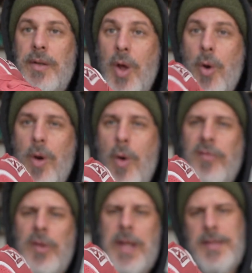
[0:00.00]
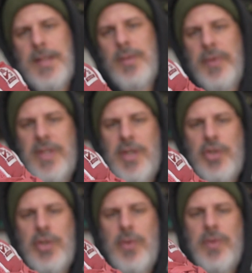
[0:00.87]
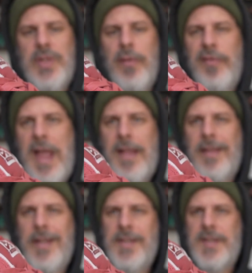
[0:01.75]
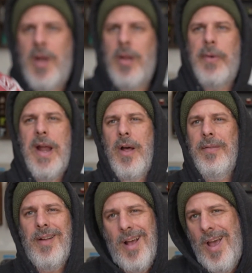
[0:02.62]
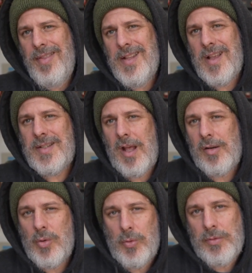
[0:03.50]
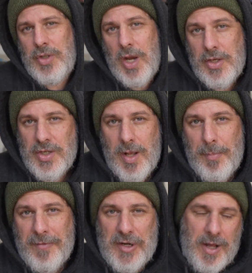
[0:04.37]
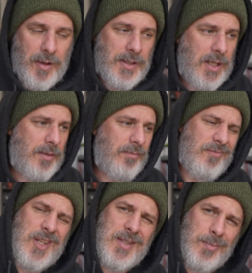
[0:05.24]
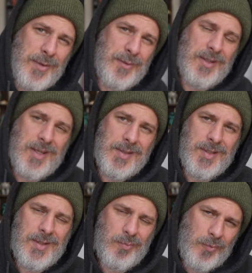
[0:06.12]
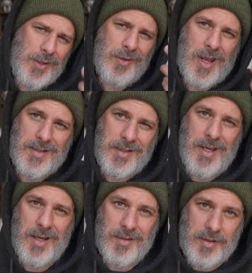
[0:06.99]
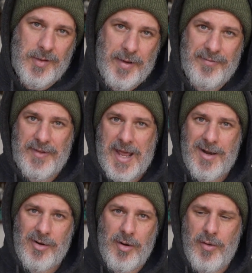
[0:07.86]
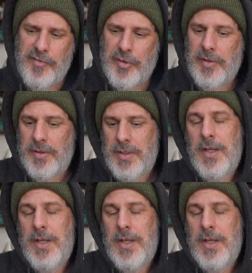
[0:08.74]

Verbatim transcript: No oval laces with this shoe, so flat laces all around. I think that's kind of cool. Change it up every now and then, get some different laces. What do you guys think? Do you like flat or oval?